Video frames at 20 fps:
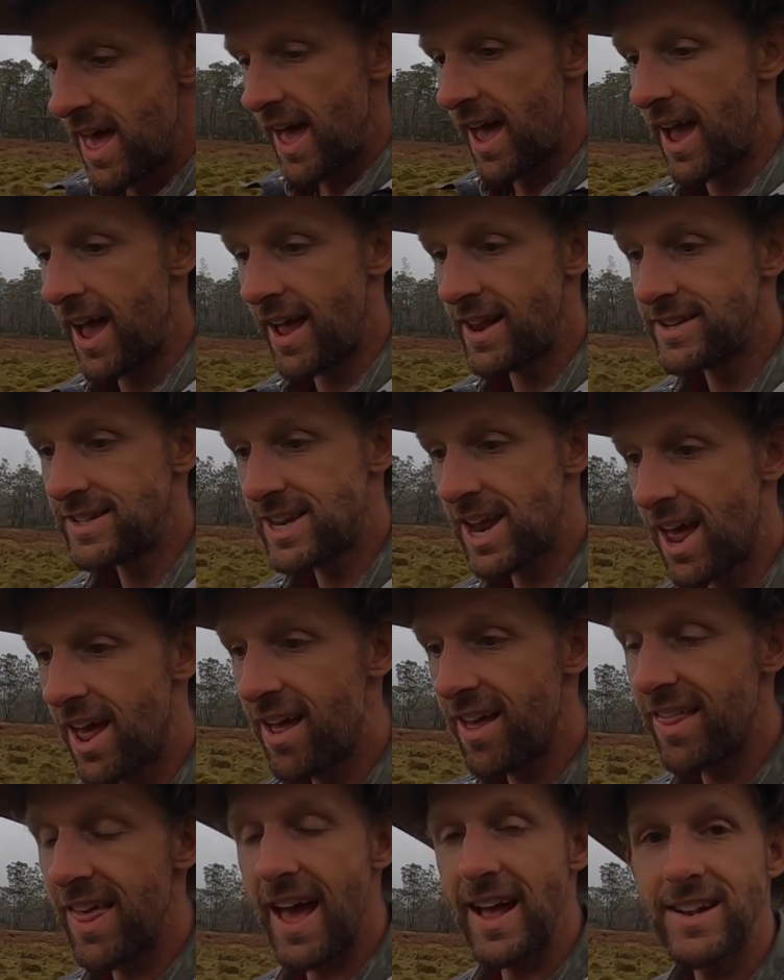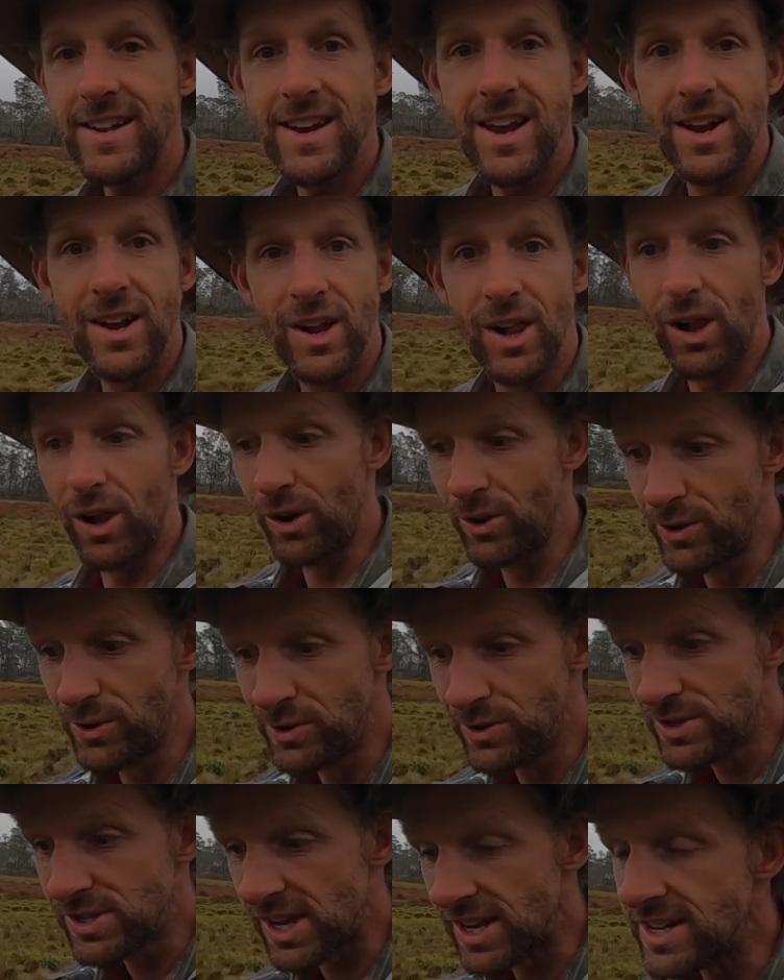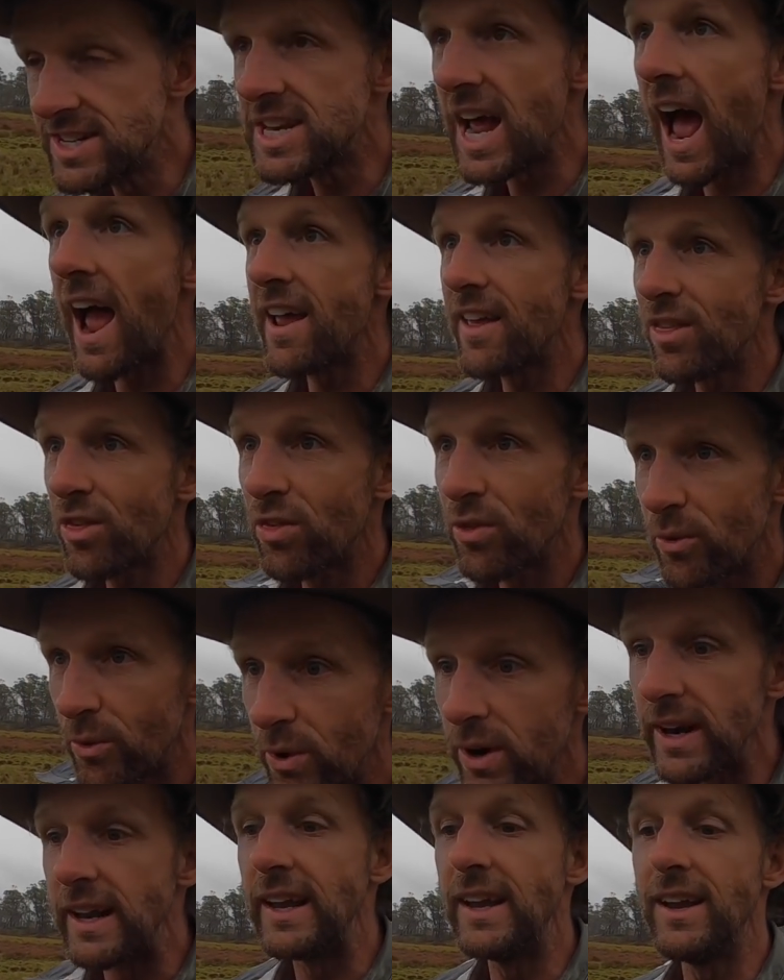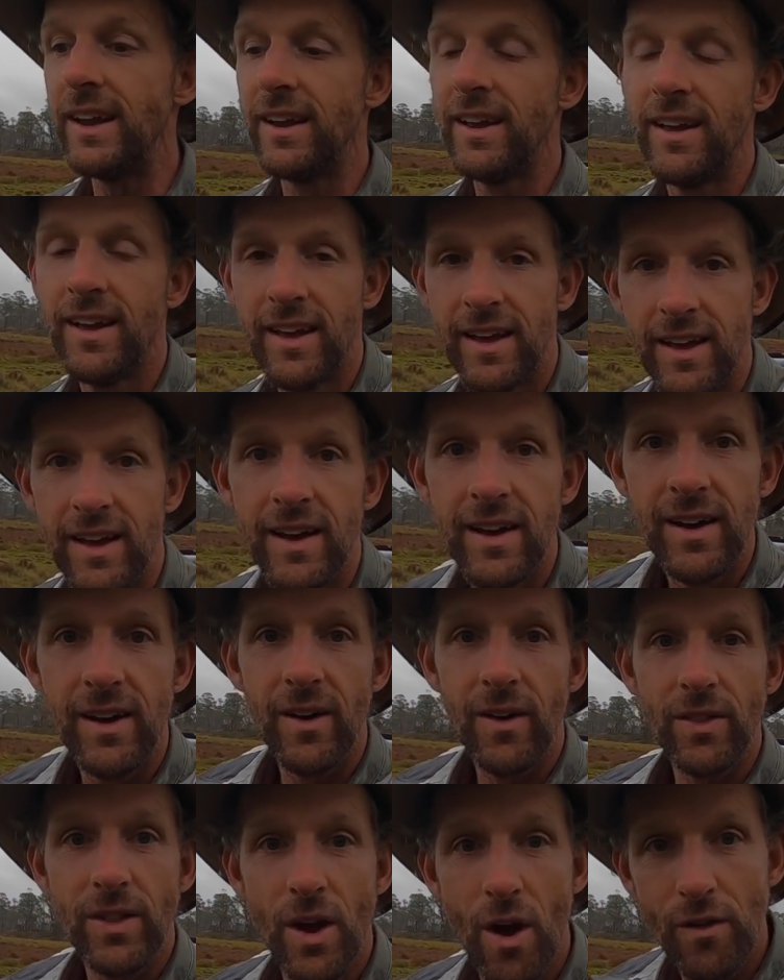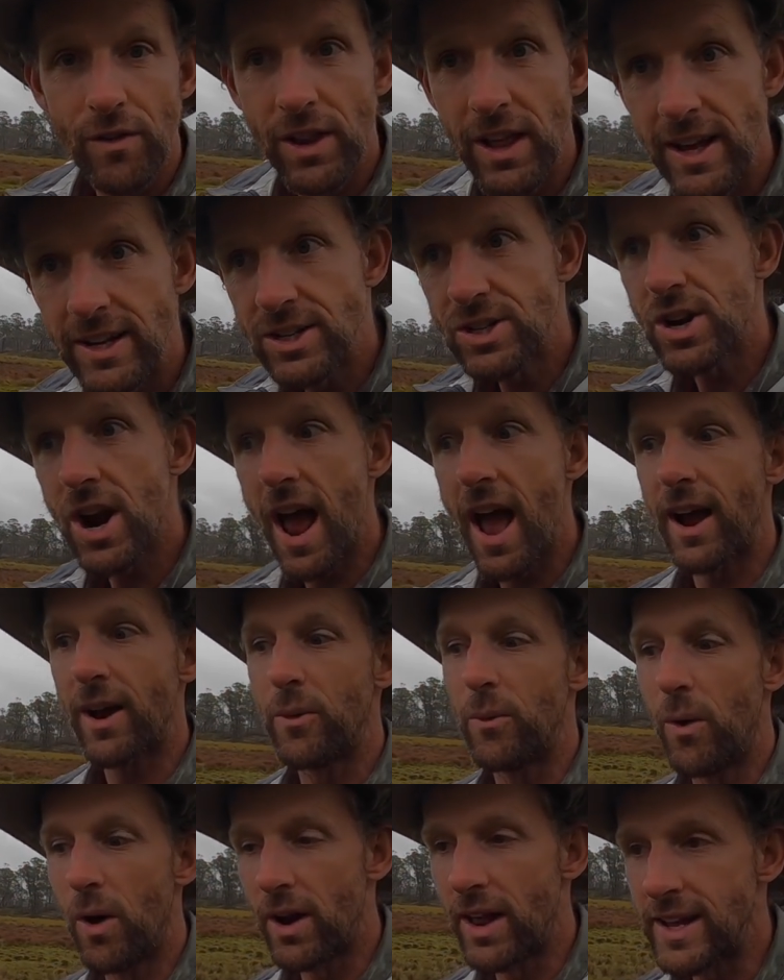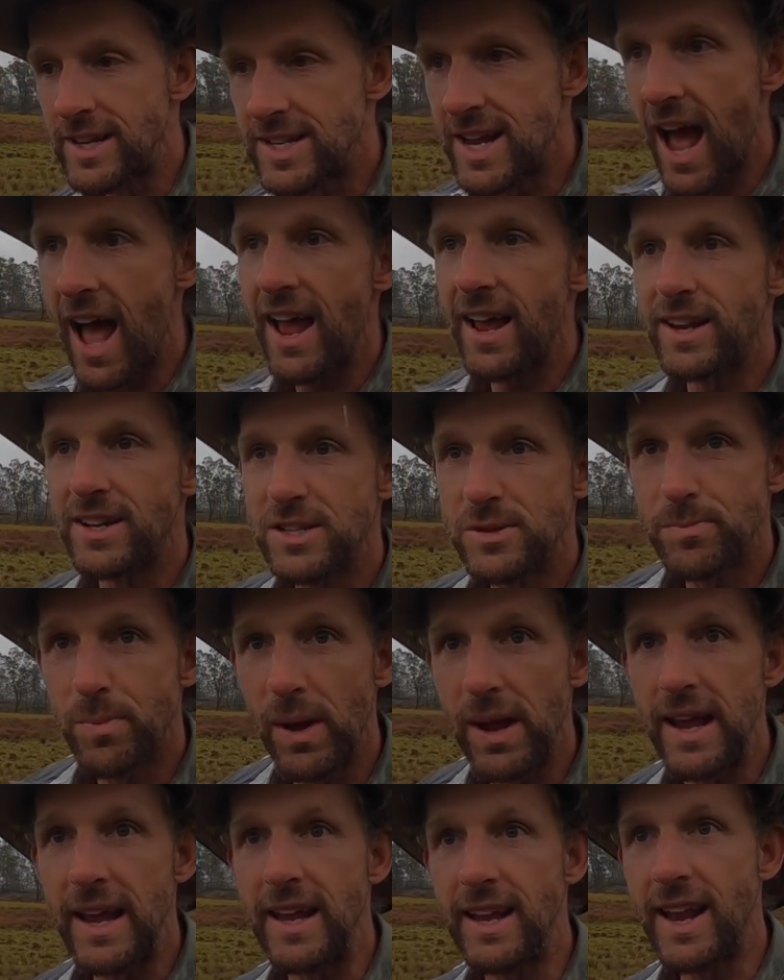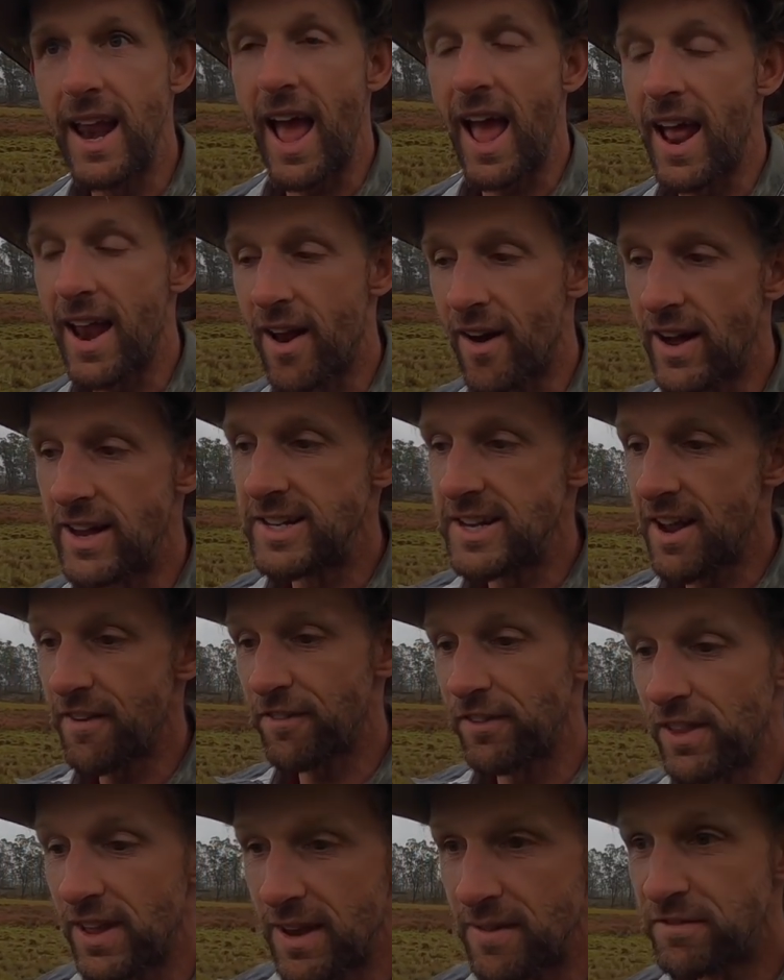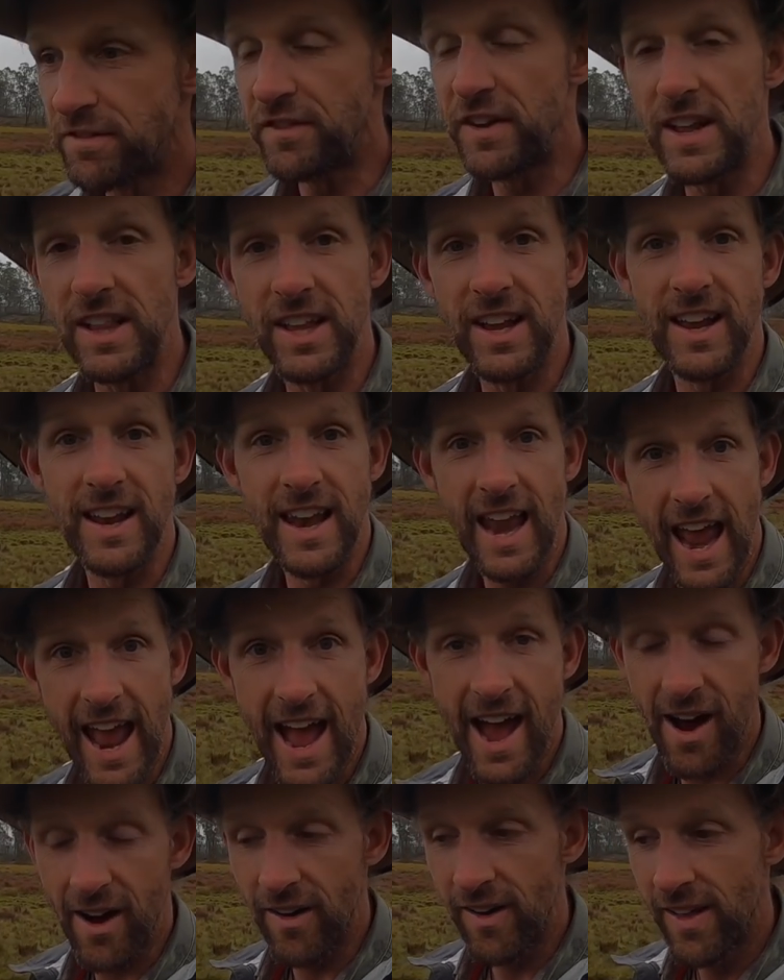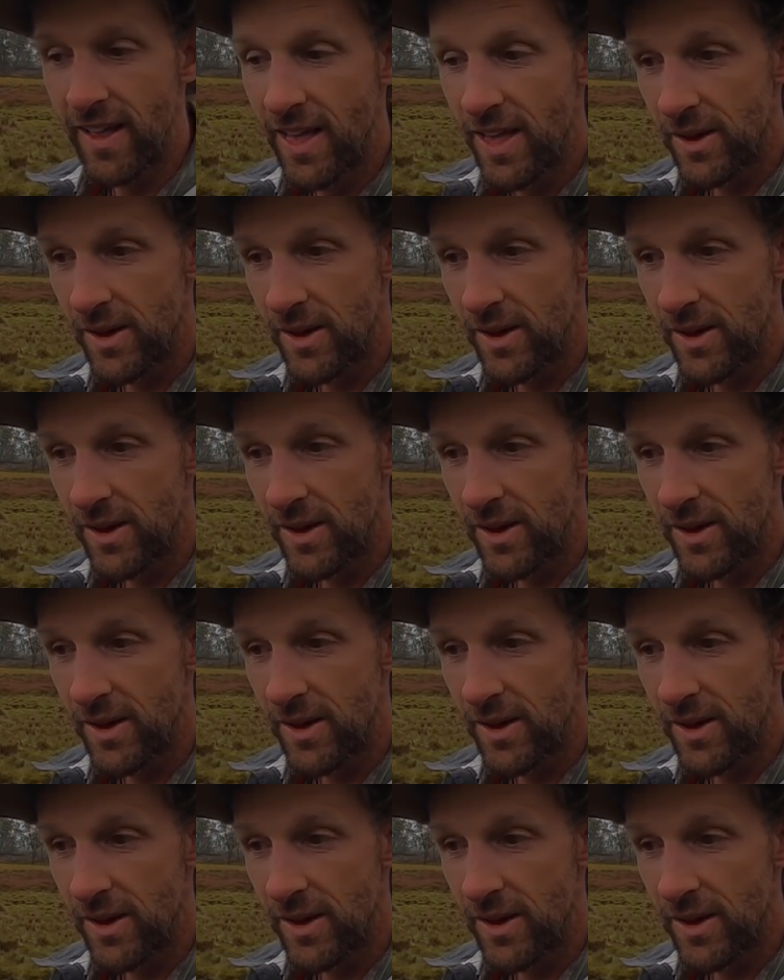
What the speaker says: And that concludes day three on the Overland Track. What a day it has been, and I definitely am feeling it now.